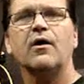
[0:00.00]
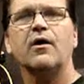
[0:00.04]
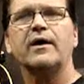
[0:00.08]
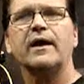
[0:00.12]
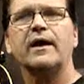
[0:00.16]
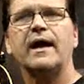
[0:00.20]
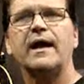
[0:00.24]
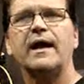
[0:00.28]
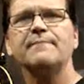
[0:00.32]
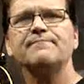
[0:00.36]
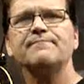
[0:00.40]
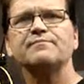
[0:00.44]

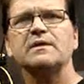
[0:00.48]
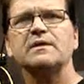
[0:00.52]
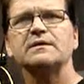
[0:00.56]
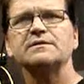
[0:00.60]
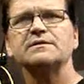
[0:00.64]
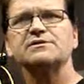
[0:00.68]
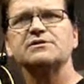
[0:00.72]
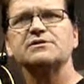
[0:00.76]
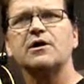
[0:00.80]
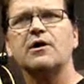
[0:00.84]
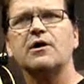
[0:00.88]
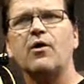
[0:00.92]
Okay,
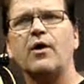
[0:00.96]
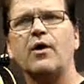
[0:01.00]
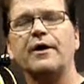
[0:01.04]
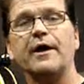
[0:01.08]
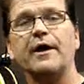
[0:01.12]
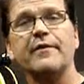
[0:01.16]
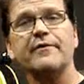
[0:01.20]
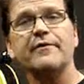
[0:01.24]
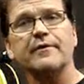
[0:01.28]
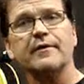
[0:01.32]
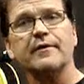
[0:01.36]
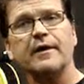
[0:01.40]
so
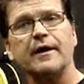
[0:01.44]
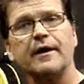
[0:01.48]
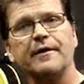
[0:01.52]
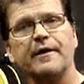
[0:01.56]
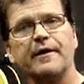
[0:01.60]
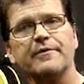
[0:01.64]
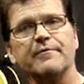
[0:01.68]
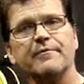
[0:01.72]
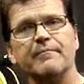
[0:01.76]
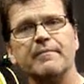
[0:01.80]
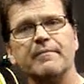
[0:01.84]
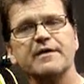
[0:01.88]

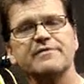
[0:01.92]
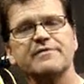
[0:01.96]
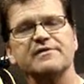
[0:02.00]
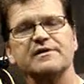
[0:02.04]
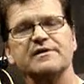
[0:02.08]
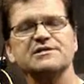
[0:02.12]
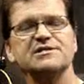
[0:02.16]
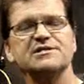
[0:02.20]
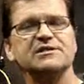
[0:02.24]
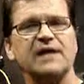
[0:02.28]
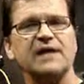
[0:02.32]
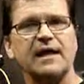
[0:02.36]
another
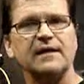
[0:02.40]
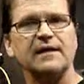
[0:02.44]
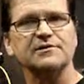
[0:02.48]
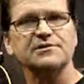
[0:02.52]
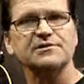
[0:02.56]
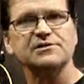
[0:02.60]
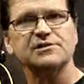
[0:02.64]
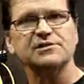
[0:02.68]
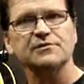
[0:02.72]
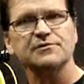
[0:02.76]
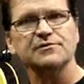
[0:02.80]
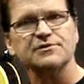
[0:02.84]
myth is
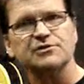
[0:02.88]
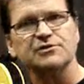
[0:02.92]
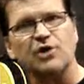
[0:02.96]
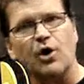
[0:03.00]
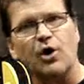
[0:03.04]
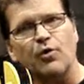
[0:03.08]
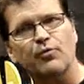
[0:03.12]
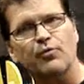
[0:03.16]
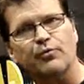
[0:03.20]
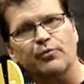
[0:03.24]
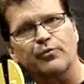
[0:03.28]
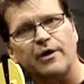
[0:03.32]
stainless steels
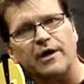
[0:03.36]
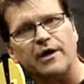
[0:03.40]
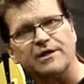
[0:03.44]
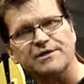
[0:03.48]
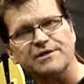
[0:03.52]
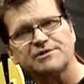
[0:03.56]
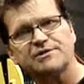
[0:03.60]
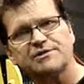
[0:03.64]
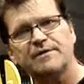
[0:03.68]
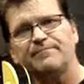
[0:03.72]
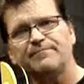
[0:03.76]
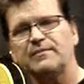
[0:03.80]
don't
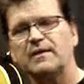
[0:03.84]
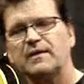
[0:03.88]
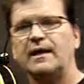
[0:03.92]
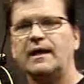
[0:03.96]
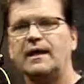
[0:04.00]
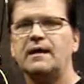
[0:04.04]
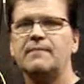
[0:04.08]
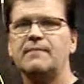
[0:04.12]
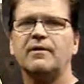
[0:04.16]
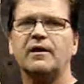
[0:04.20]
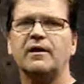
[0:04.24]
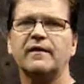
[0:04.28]
rust.
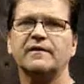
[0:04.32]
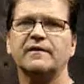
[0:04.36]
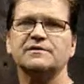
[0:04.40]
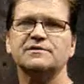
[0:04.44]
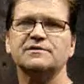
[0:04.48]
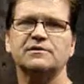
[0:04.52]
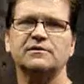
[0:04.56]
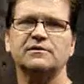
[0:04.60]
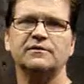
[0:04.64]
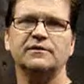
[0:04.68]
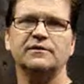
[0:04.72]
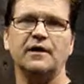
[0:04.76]
Anybody
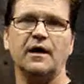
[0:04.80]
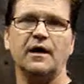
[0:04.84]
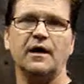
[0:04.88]
that's